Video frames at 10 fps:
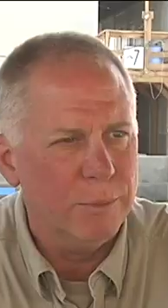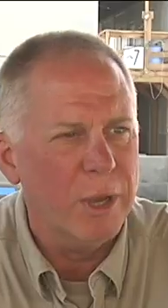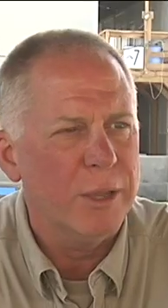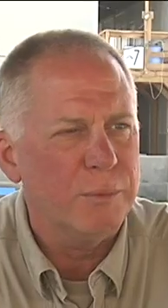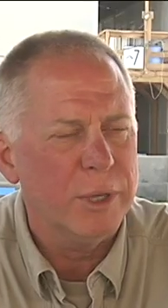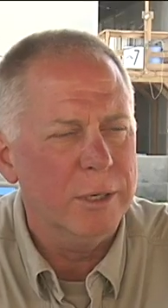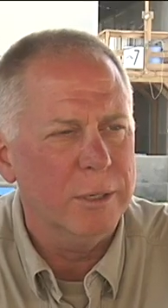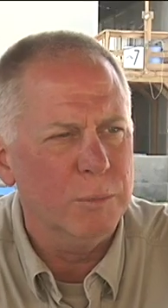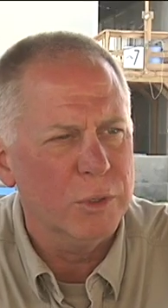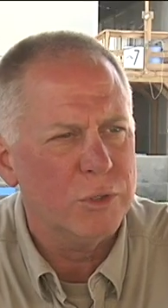my opinion,
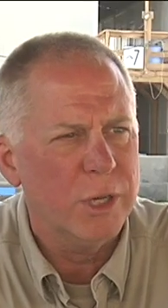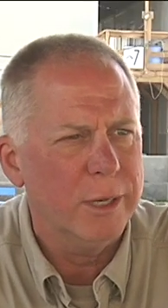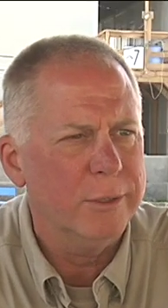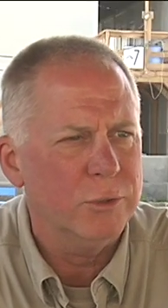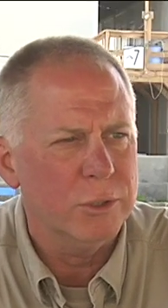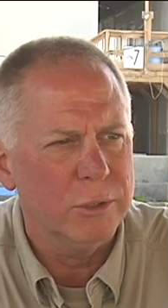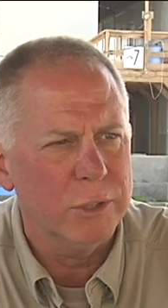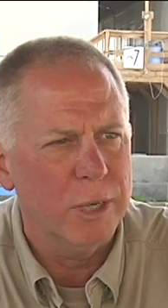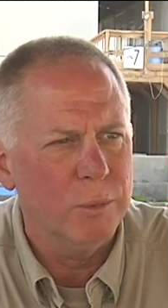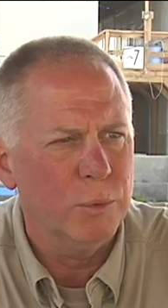the most challenging
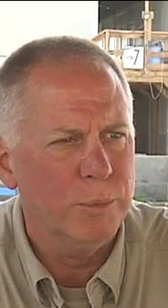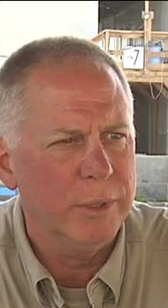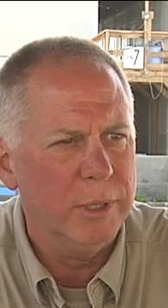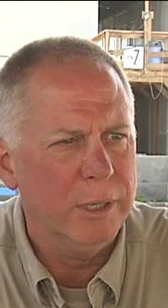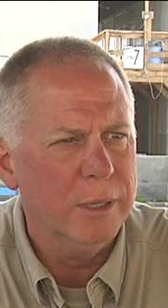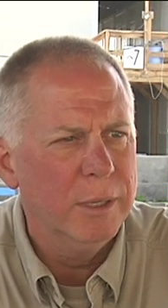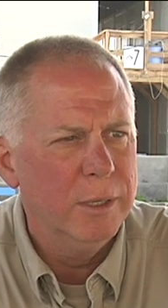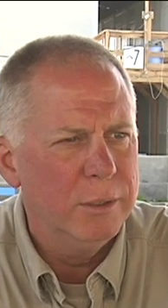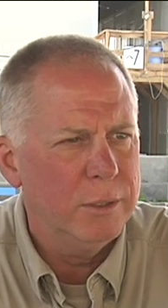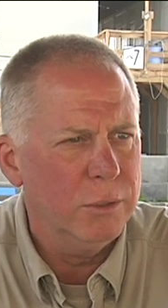job will be
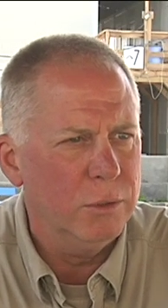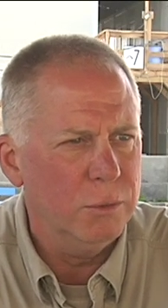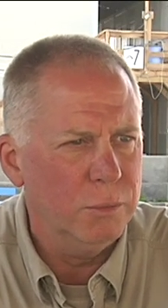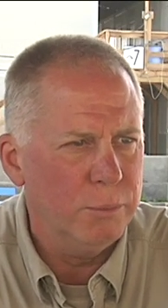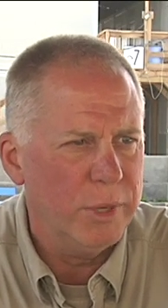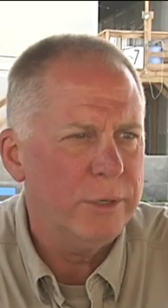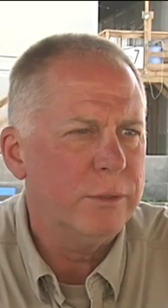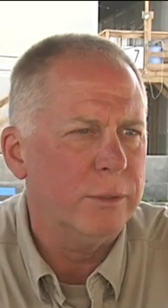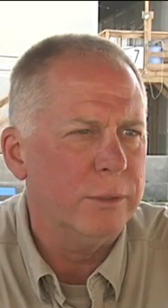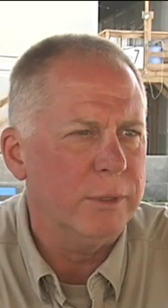to
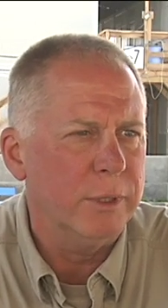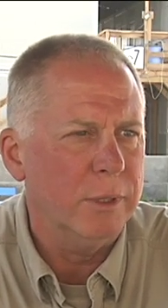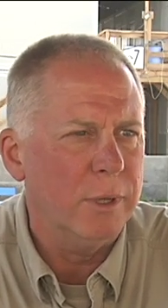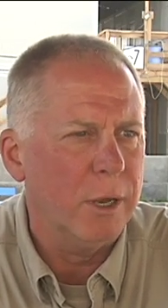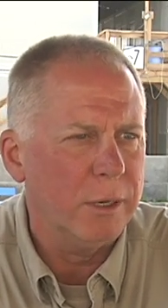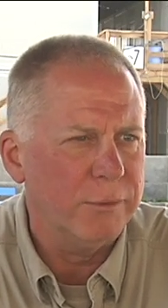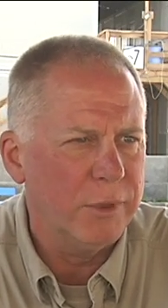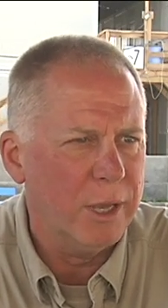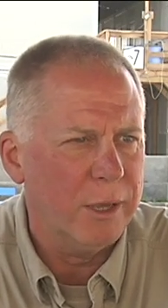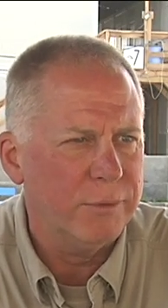mentor the, all of
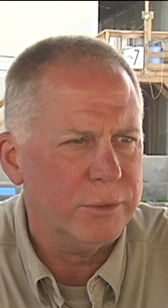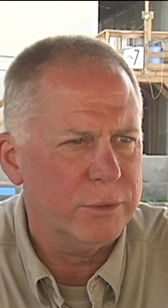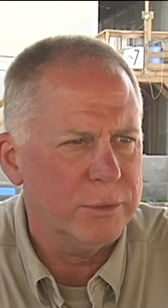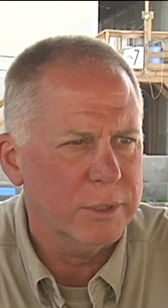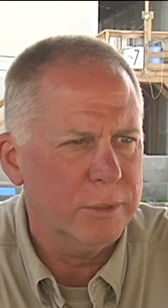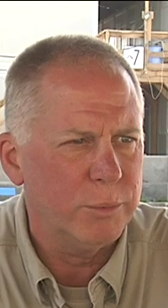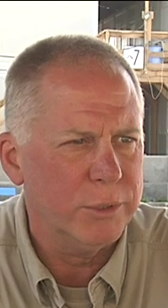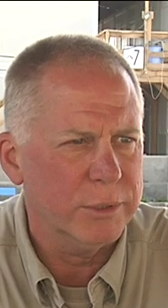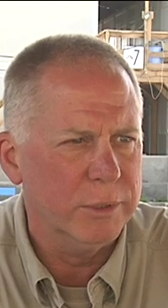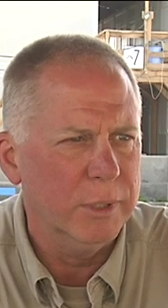the officers in the
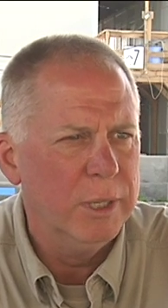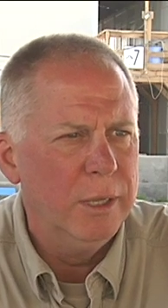prison,